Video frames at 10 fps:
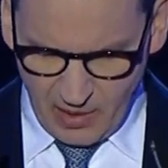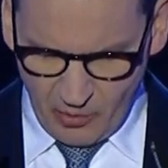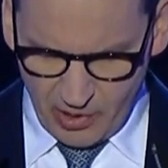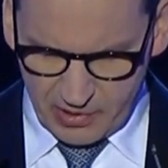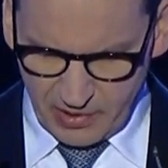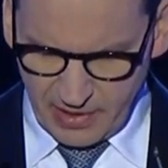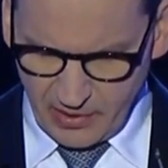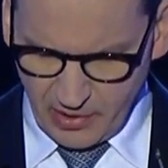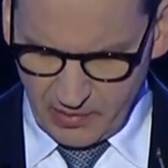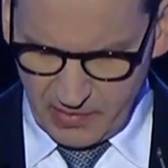a word on
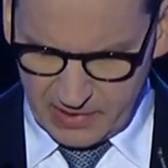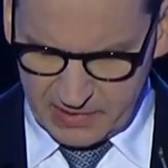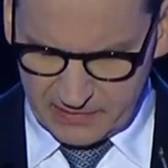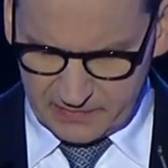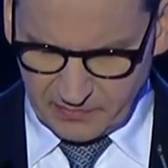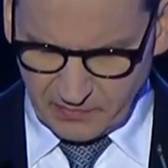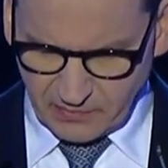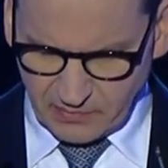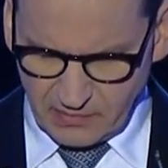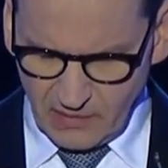economics.
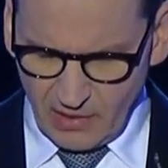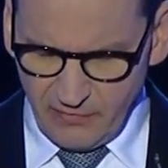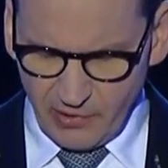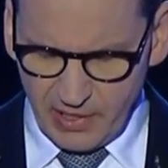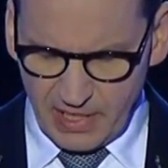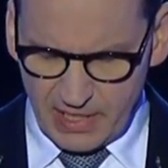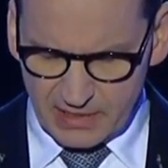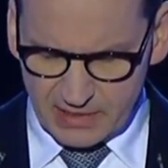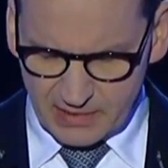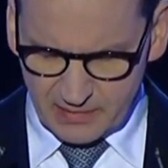For
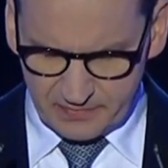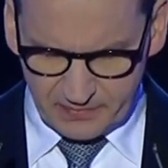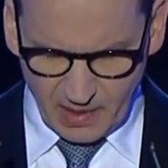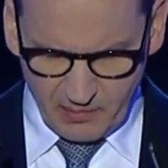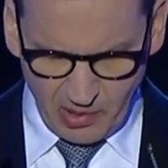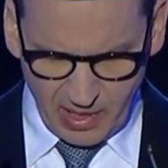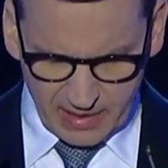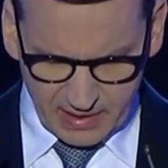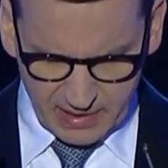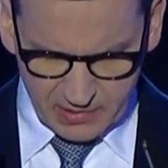years, Poland